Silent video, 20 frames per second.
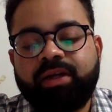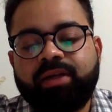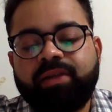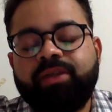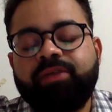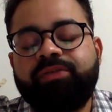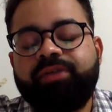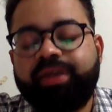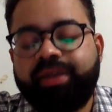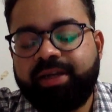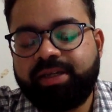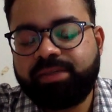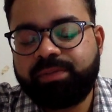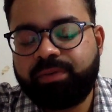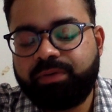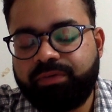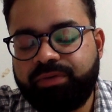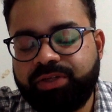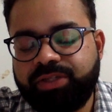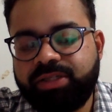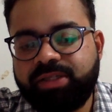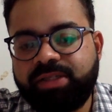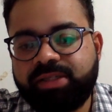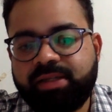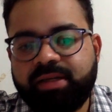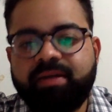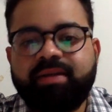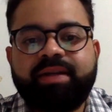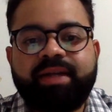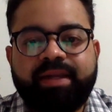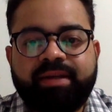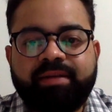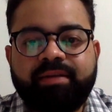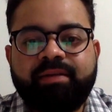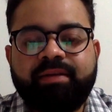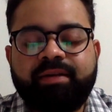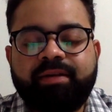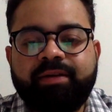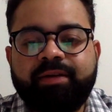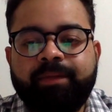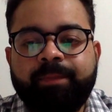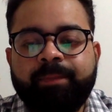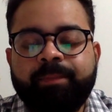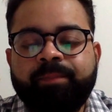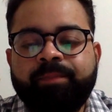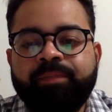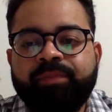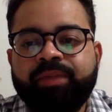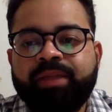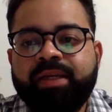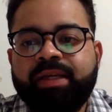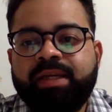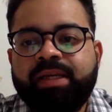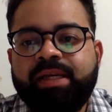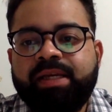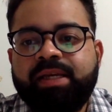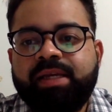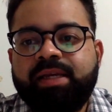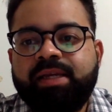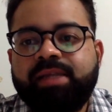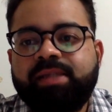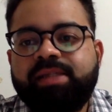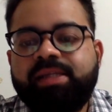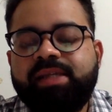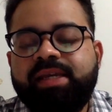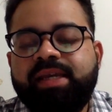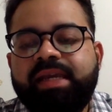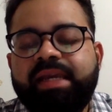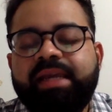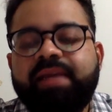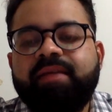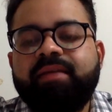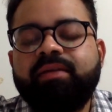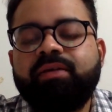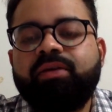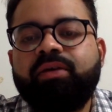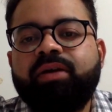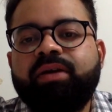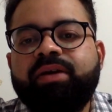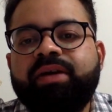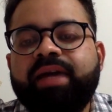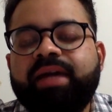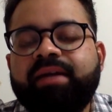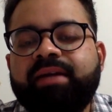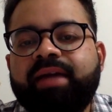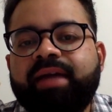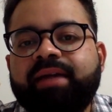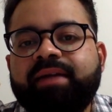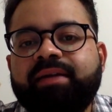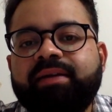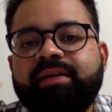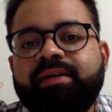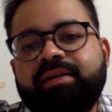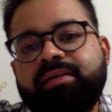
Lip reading: the various provisions contained in it. See, Indian Contract Act